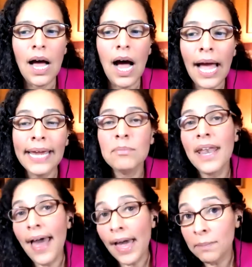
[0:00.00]
I am
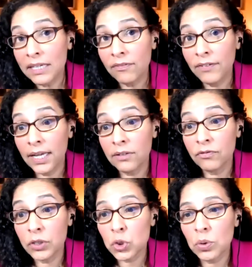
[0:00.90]
not a big fan of
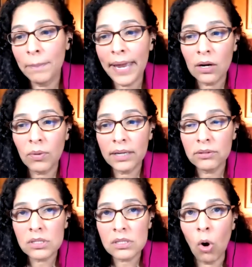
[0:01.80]
virtual
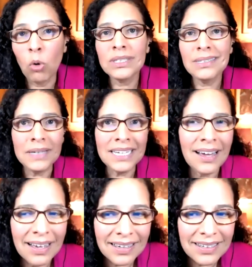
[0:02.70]
backgrounds, only
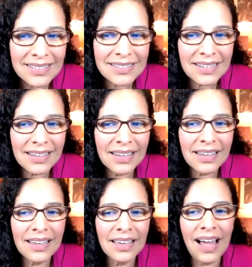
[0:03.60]
because
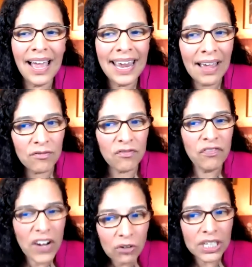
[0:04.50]
I have
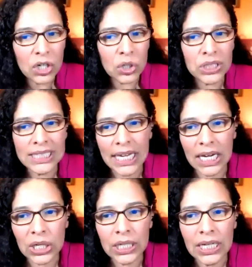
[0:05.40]
very curly
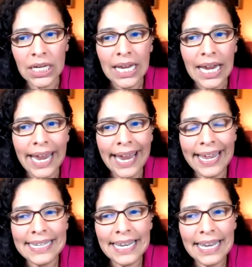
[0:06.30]
hair
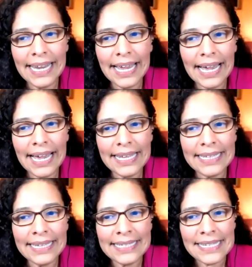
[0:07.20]
and
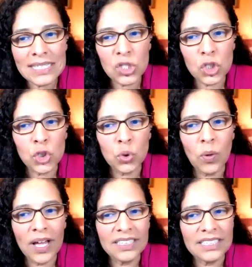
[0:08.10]
it doesn't do
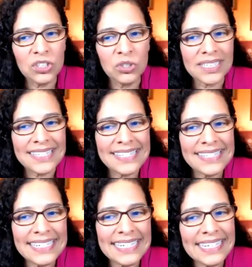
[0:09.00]
well, and you can
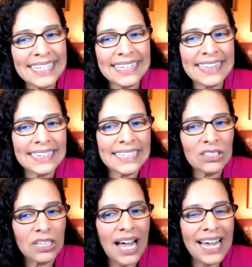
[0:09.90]
see the little
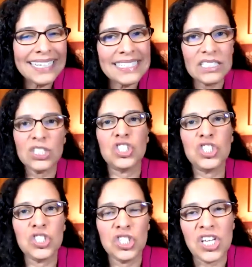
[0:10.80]
lines and
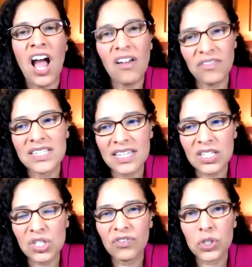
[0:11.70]
it's, it's obvious that
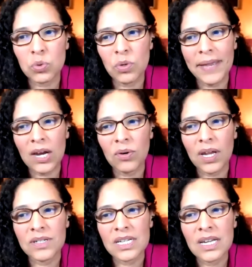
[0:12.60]
it's a virtual background.